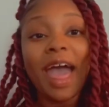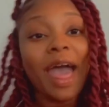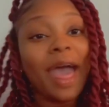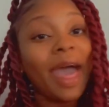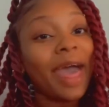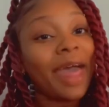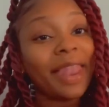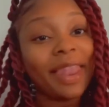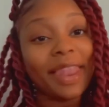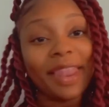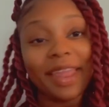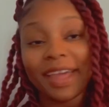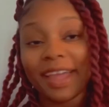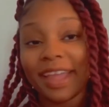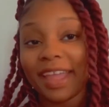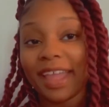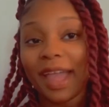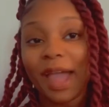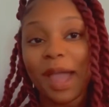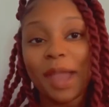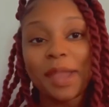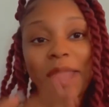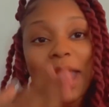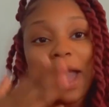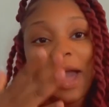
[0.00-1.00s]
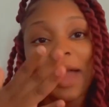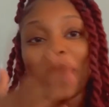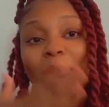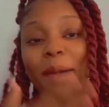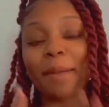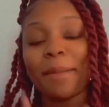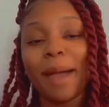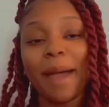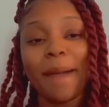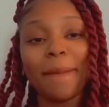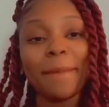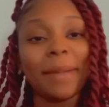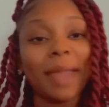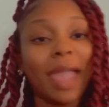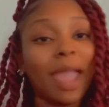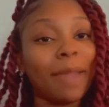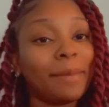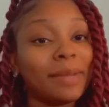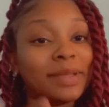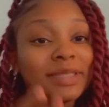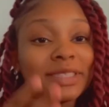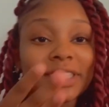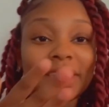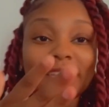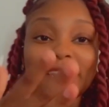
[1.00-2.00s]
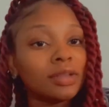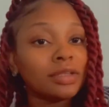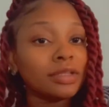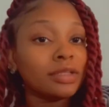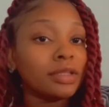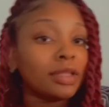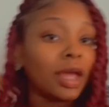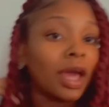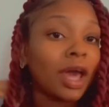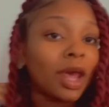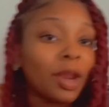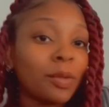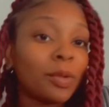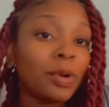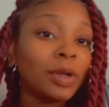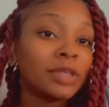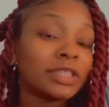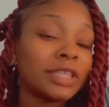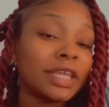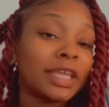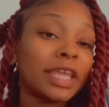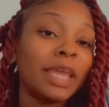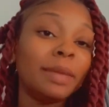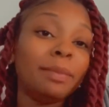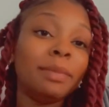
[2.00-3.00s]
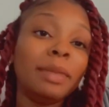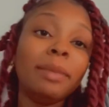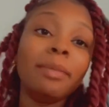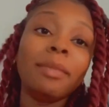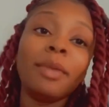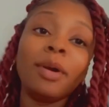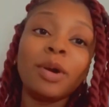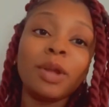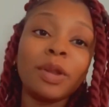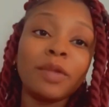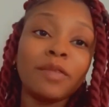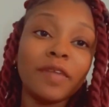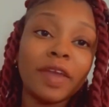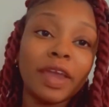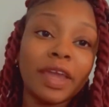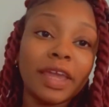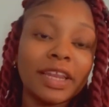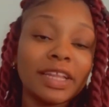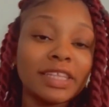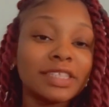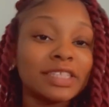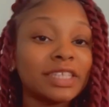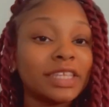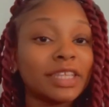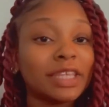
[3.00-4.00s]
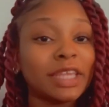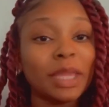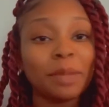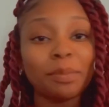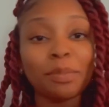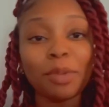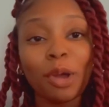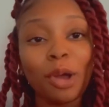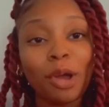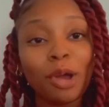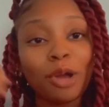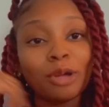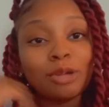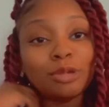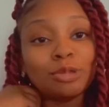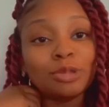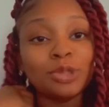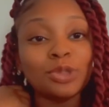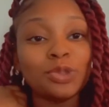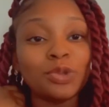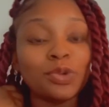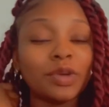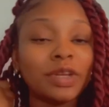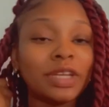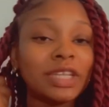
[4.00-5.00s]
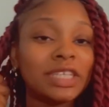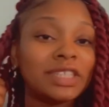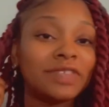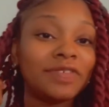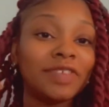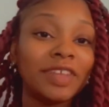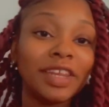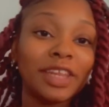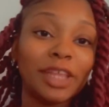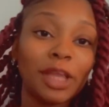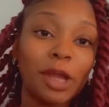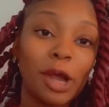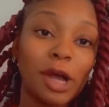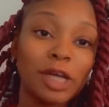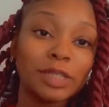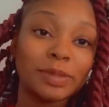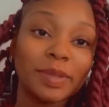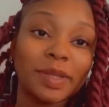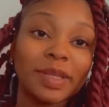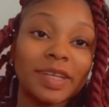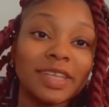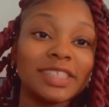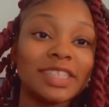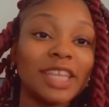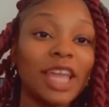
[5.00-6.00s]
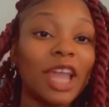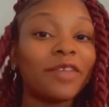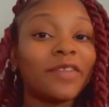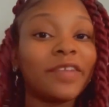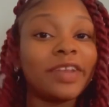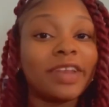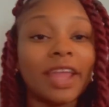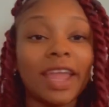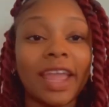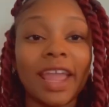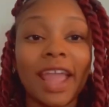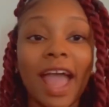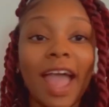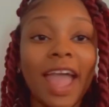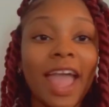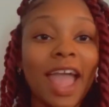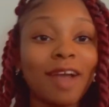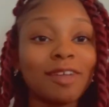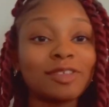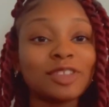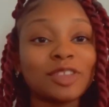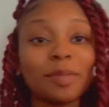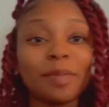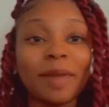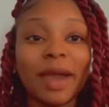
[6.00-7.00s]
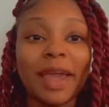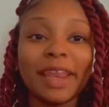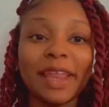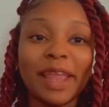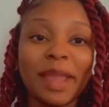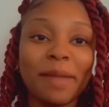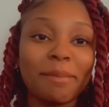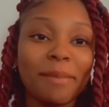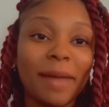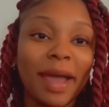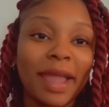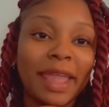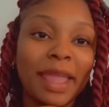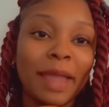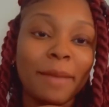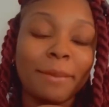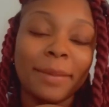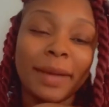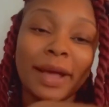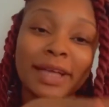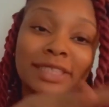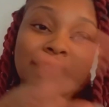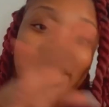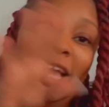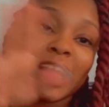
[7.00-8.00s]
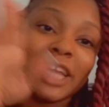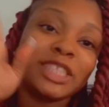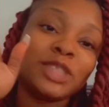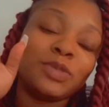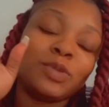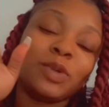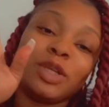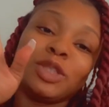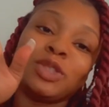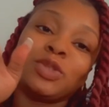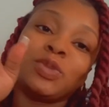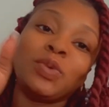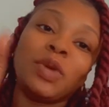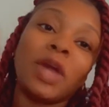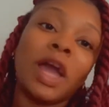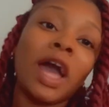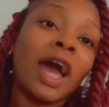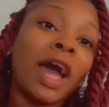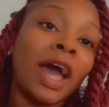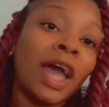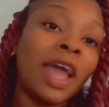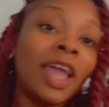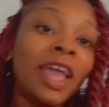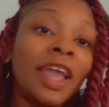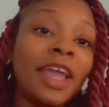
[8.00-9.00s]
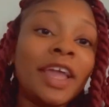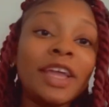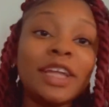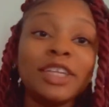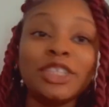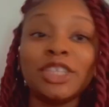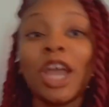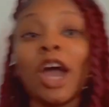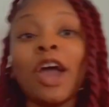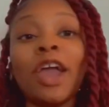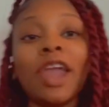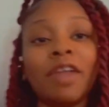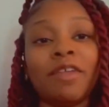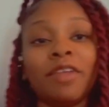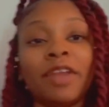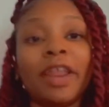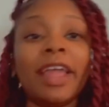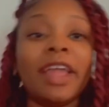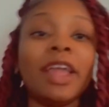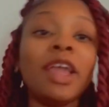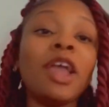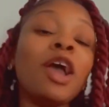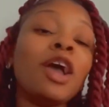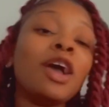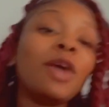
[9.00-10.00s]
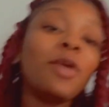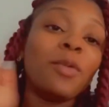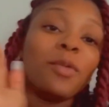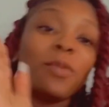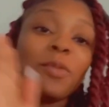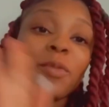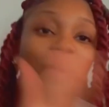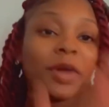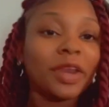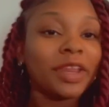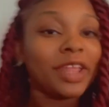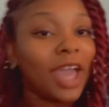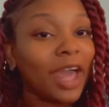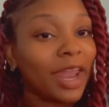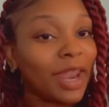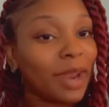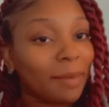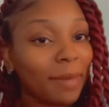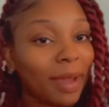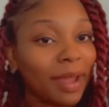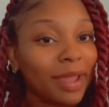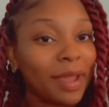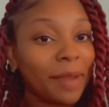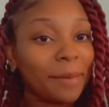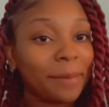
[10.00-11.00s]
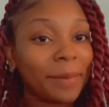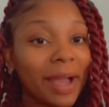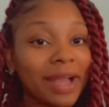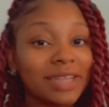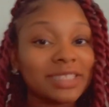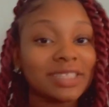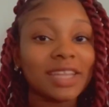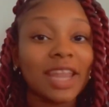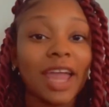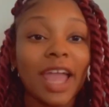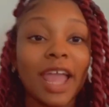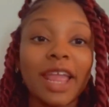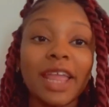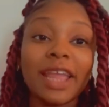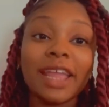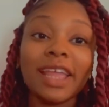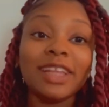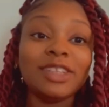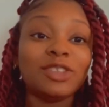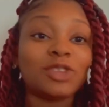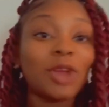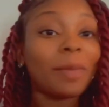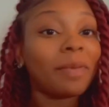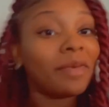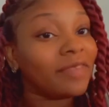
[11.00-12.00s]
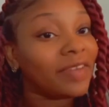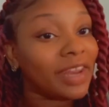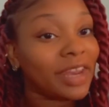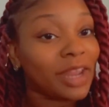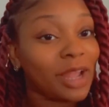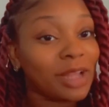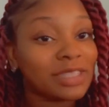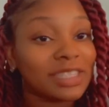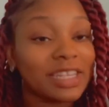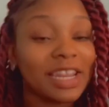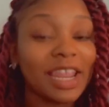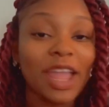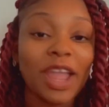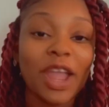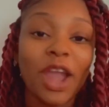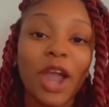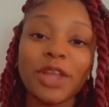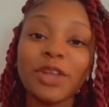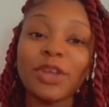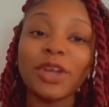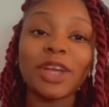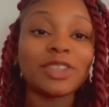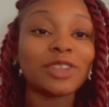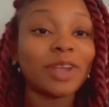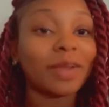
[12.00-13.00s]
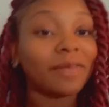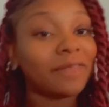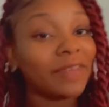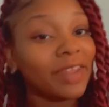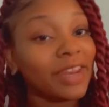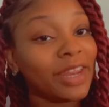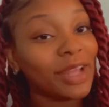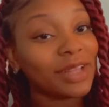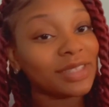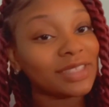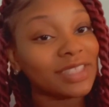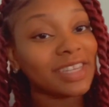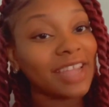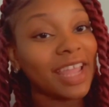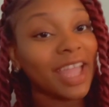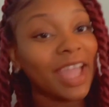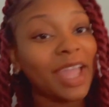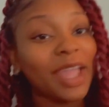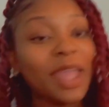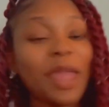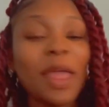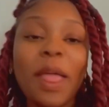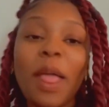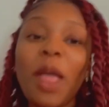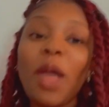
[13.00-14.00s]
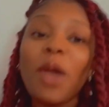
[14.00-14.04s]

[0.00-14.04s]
I love y'all. Y'all are my babies and Y'all the ones that keep me motivated to keep on doing these videos because every day I have somebody in my inbox. I swear to God. Y'all, every day, one of y'all in my inbox like, drop a video today. Are you going to drop a video today?